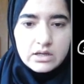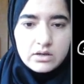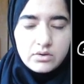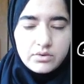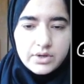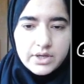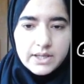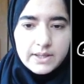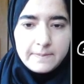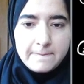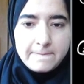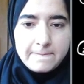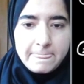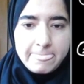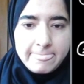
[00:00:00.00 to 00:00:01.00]
Okay,
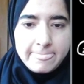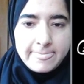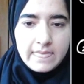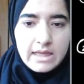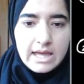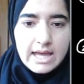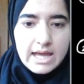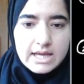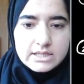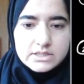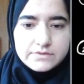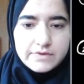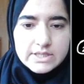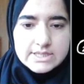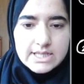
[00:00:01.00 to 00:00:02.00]
and
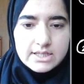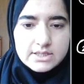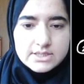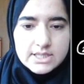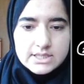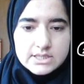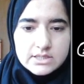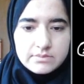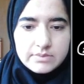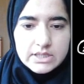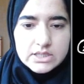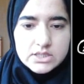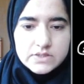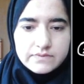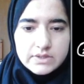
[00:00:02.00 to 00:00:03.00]
facilitated
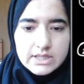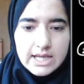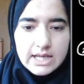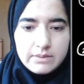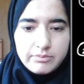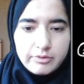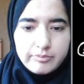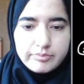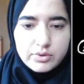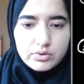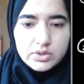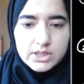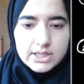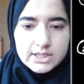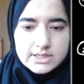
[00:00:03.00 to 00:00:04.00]
means with the help of
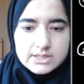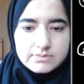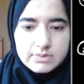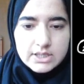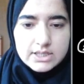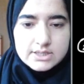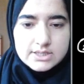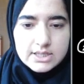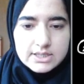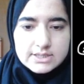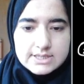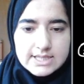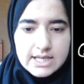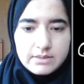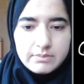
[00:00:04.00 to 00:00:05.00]
proteins, because in
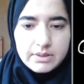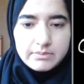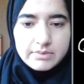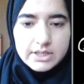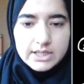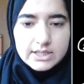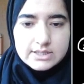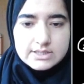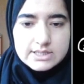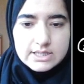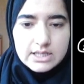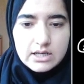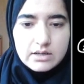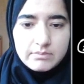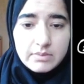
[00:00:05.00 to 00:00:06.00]
cell membranes,
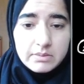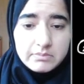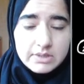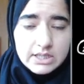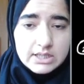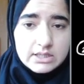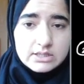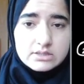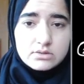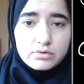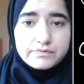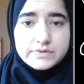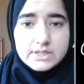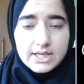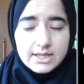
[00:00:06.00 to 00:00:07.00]
in our membranes
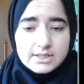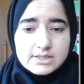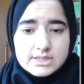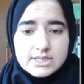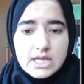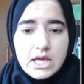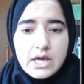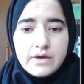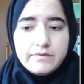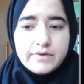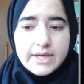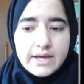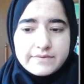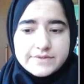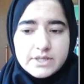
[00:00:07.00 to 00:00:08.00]
of cells, we
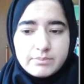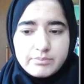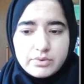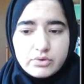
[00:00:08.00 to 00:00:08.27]
have some